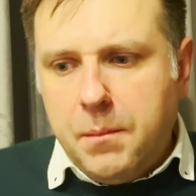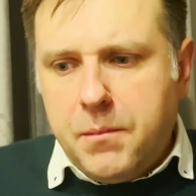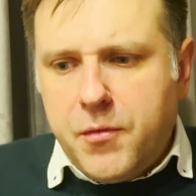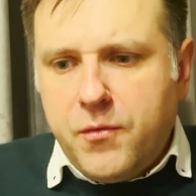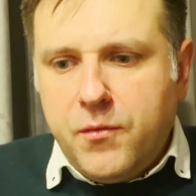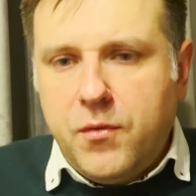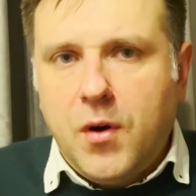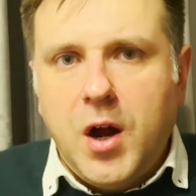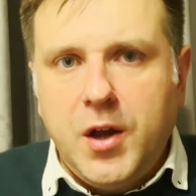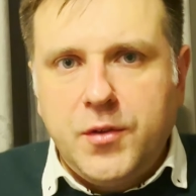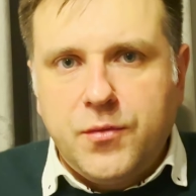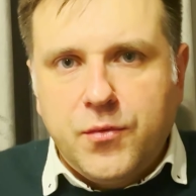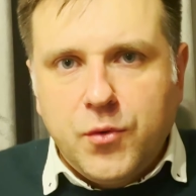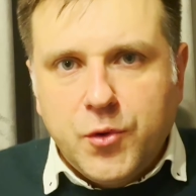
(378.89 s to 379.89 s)

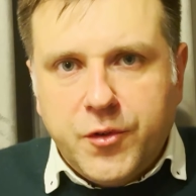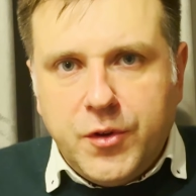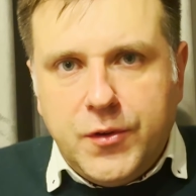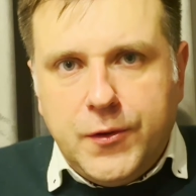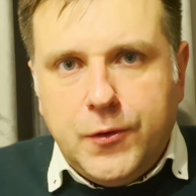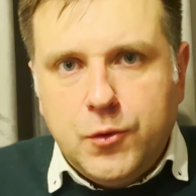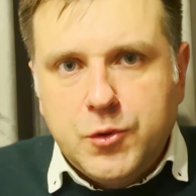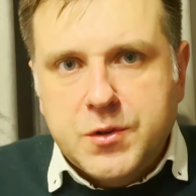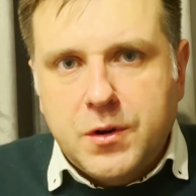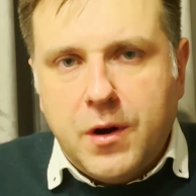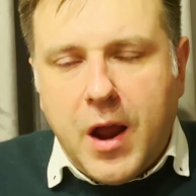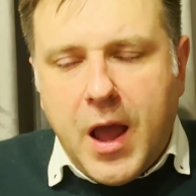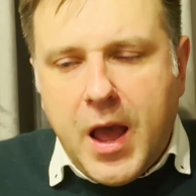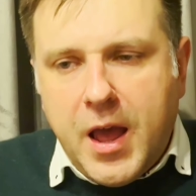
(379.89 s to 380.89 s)
provide for the
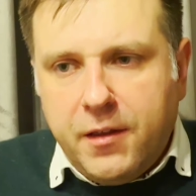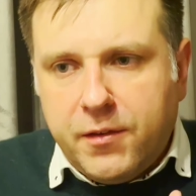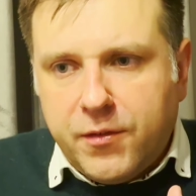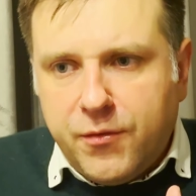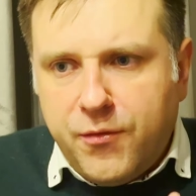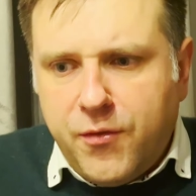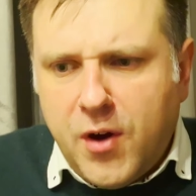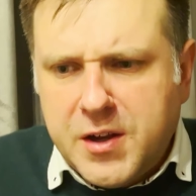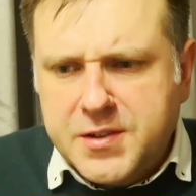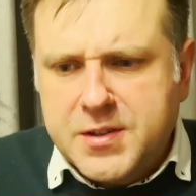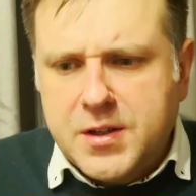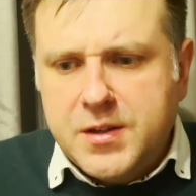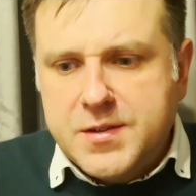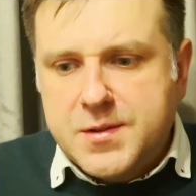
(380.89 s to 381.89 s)
user as
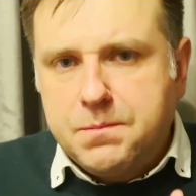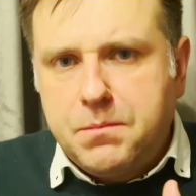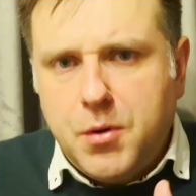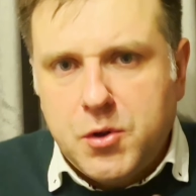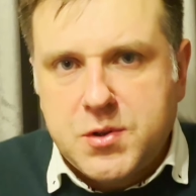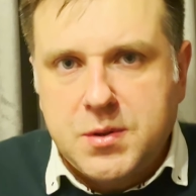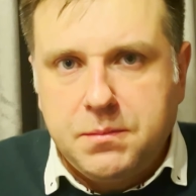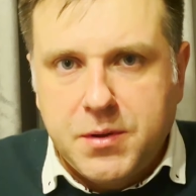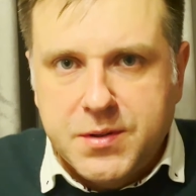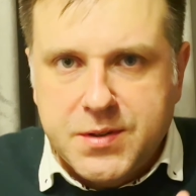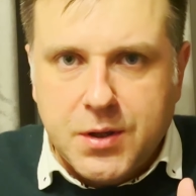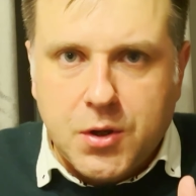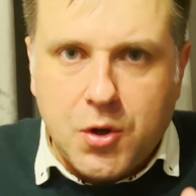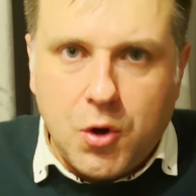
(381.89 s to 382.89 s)
fast as possible
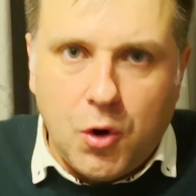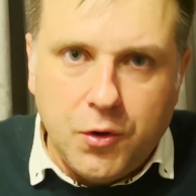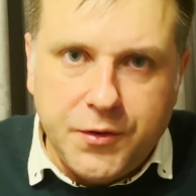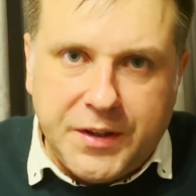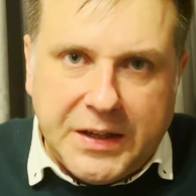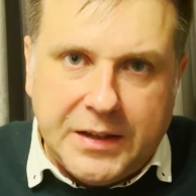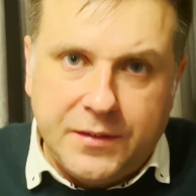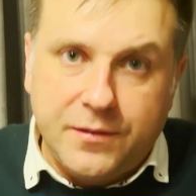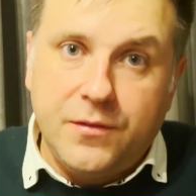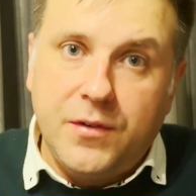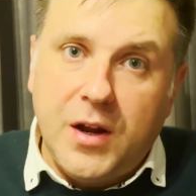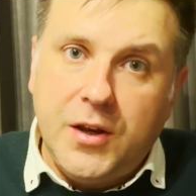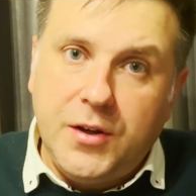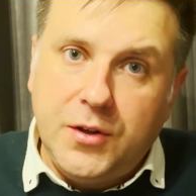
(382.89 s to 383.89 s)
the content
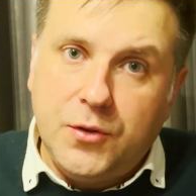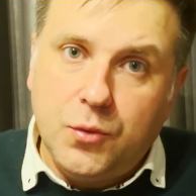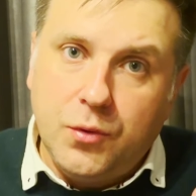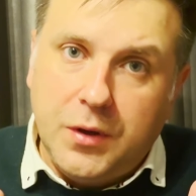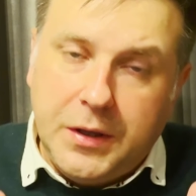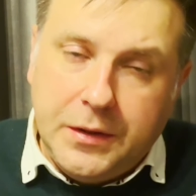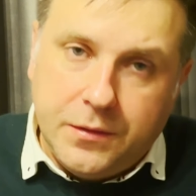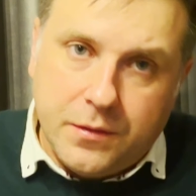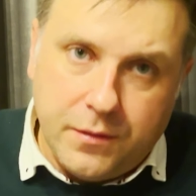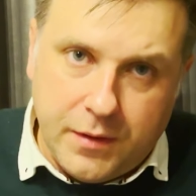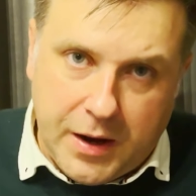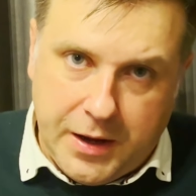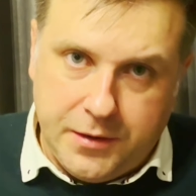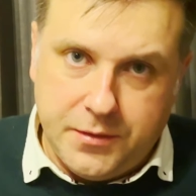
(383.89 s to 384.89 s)
ready to
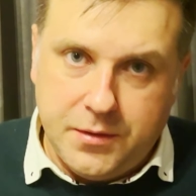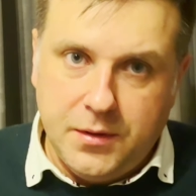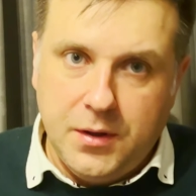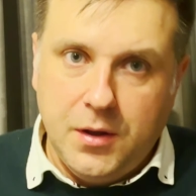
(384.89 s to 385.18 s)
interact.